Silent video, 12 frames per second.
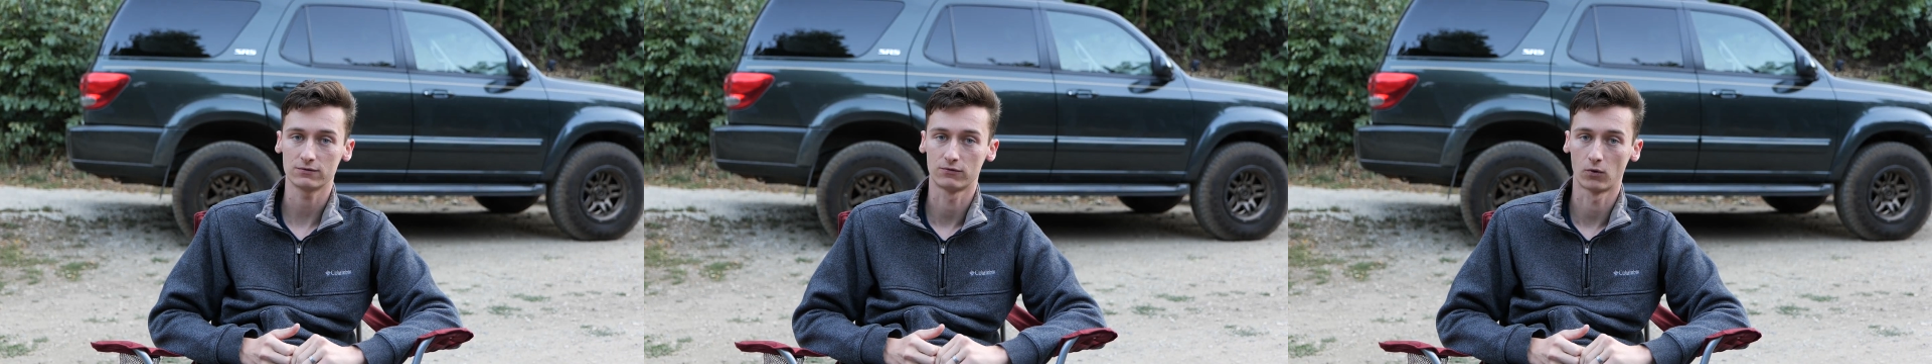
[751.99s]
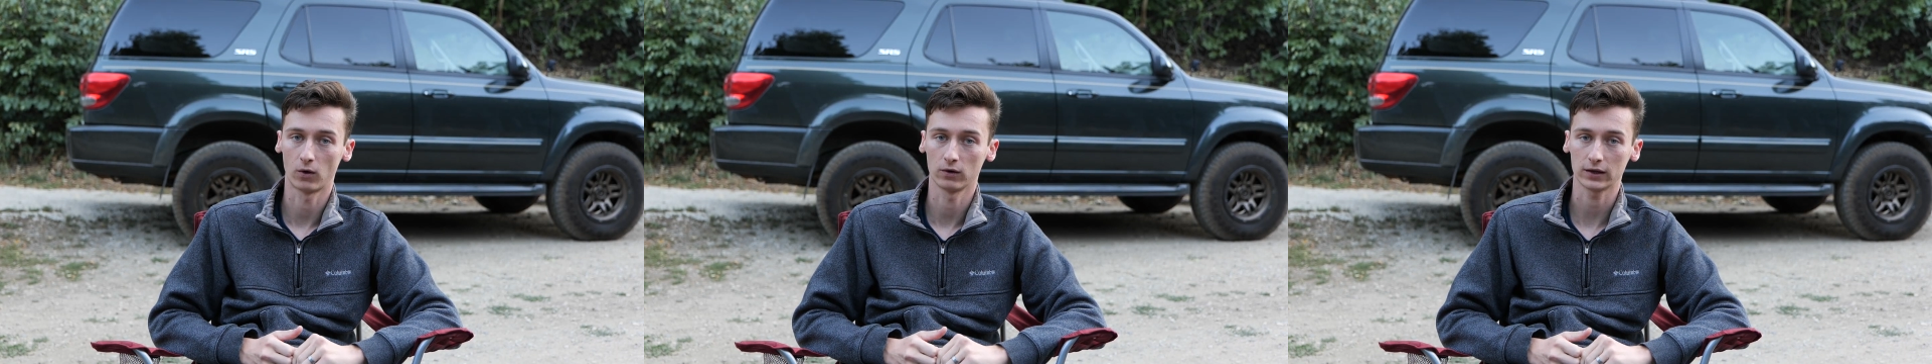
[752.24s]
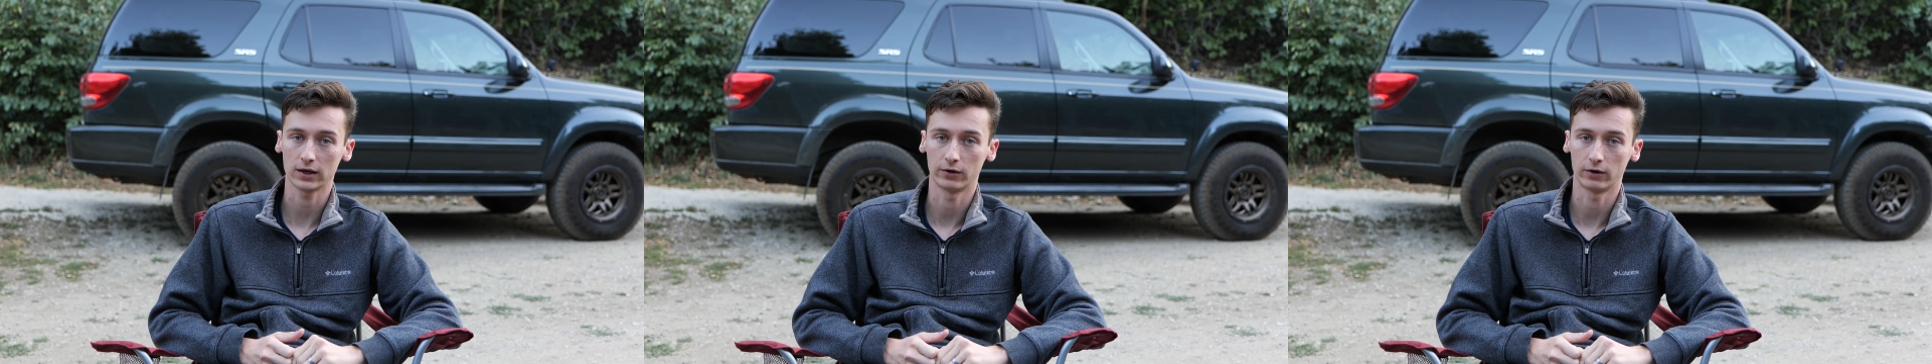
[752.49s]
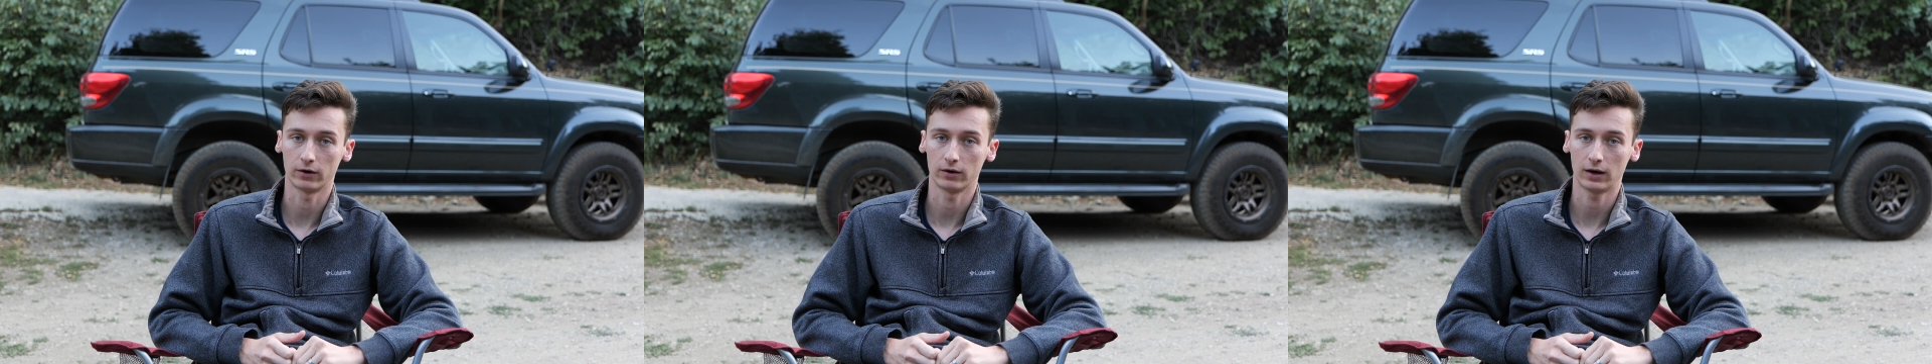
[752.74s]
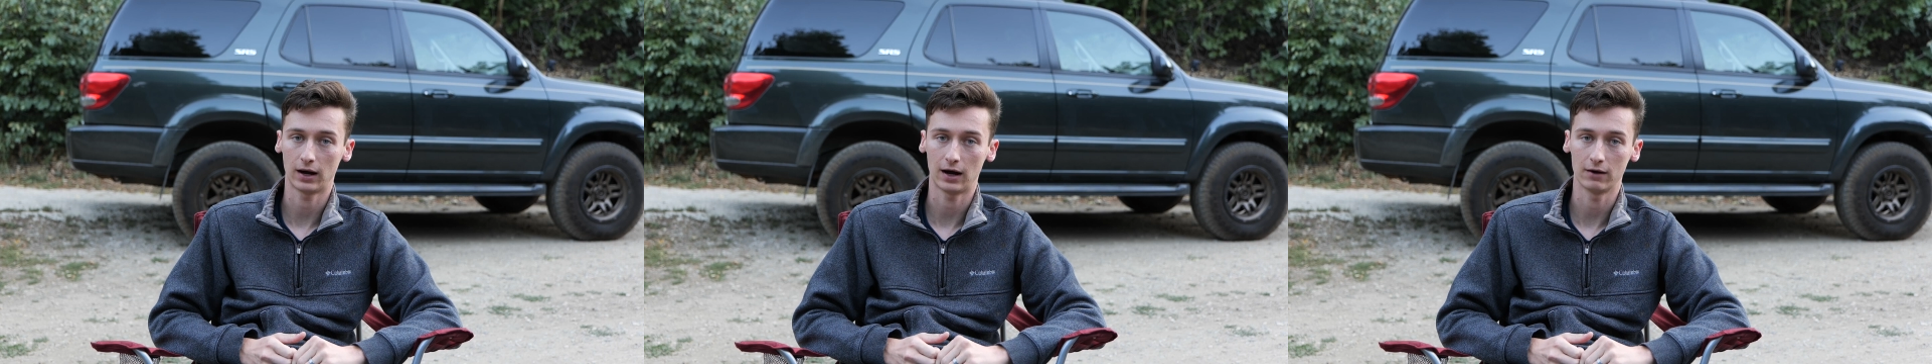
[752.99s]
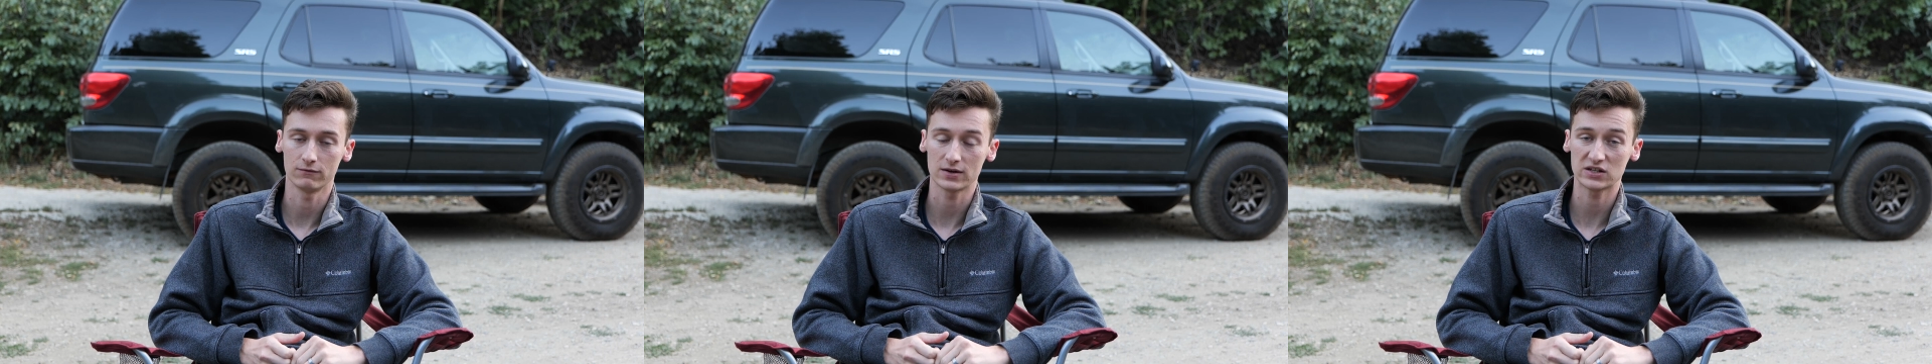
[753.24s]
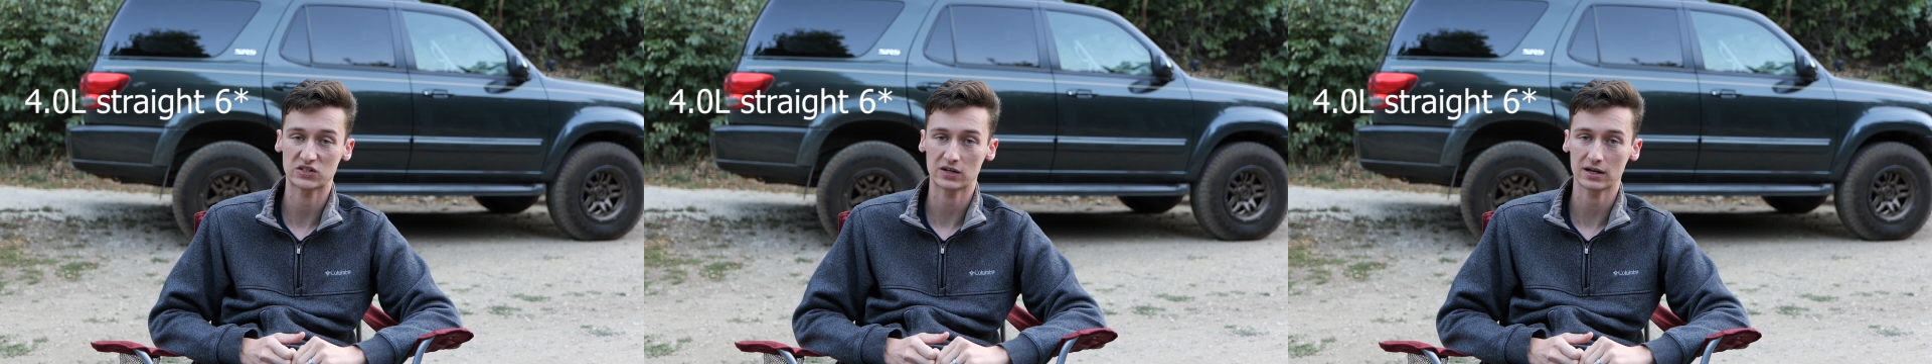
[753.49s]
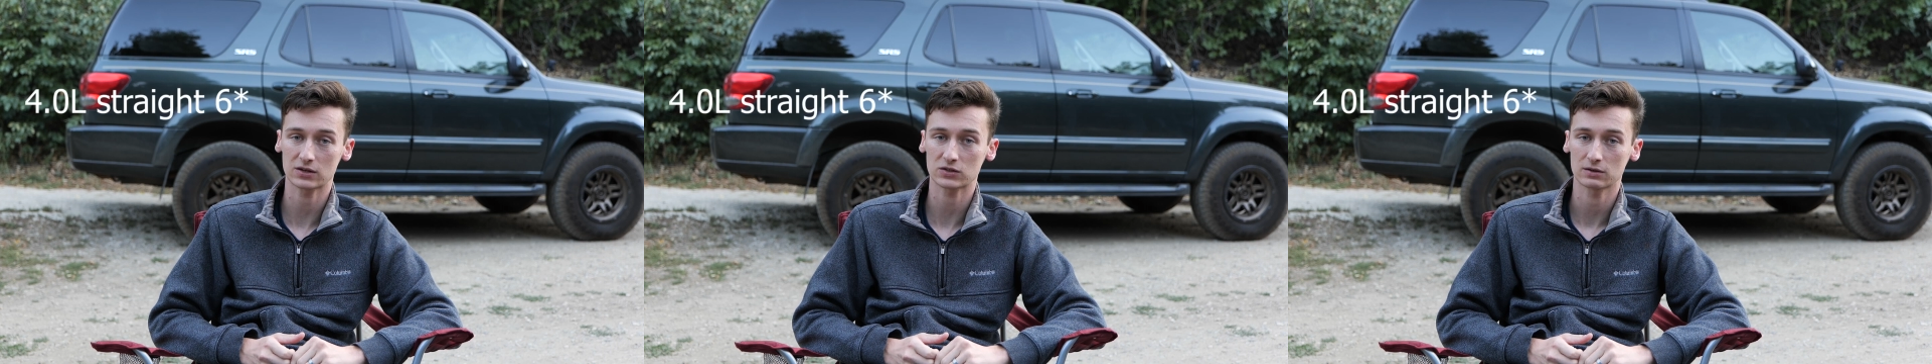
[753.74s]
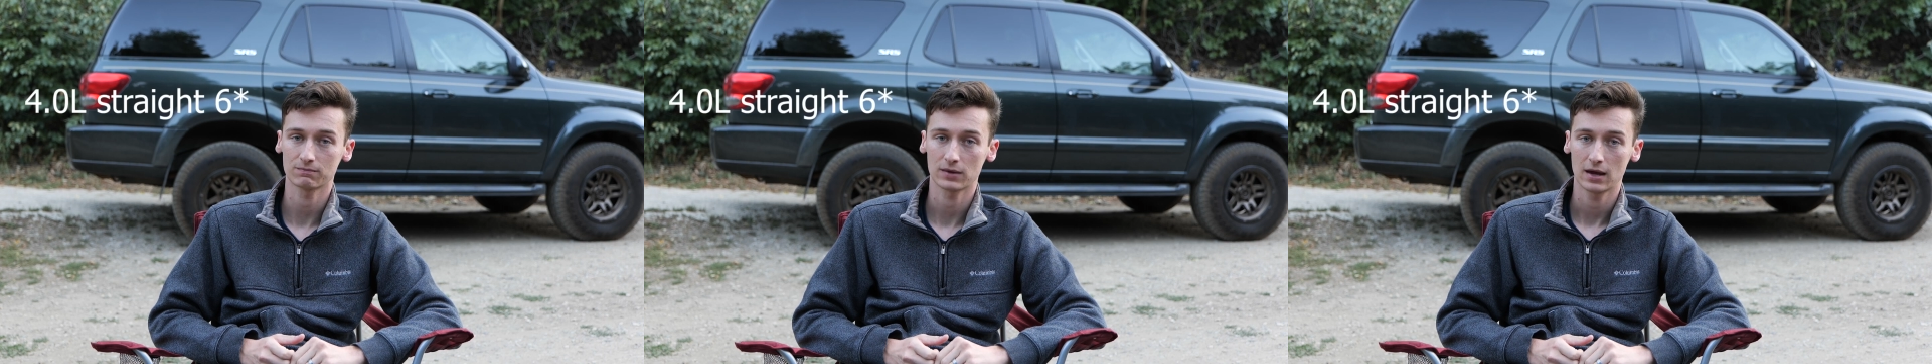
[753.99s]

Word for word: four liter uh, V6.